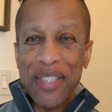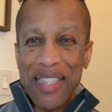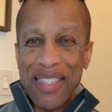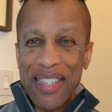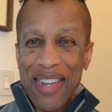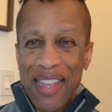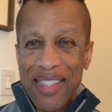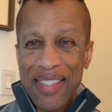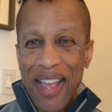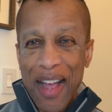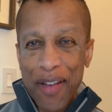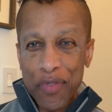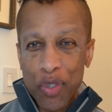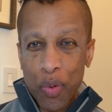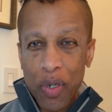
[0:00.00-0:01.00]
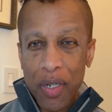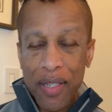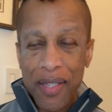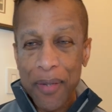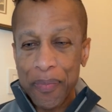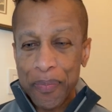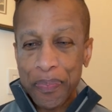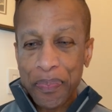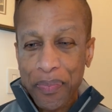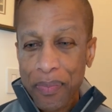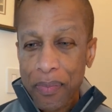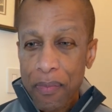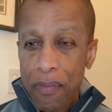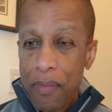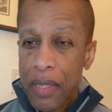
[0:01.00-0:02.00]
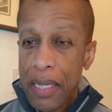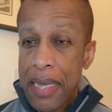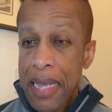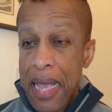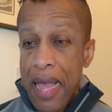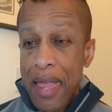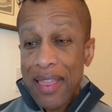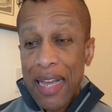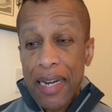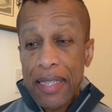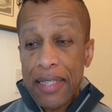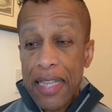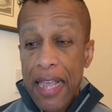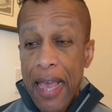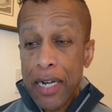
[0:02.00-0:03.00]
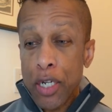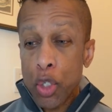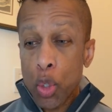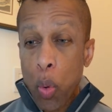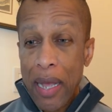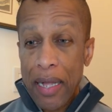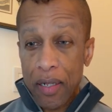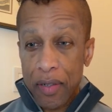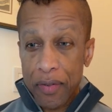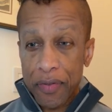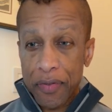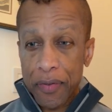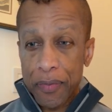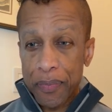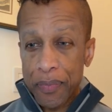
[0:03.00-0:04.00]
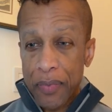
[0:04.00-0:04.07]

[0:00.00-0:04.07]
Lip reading: 60 days afterwards. That is the N12.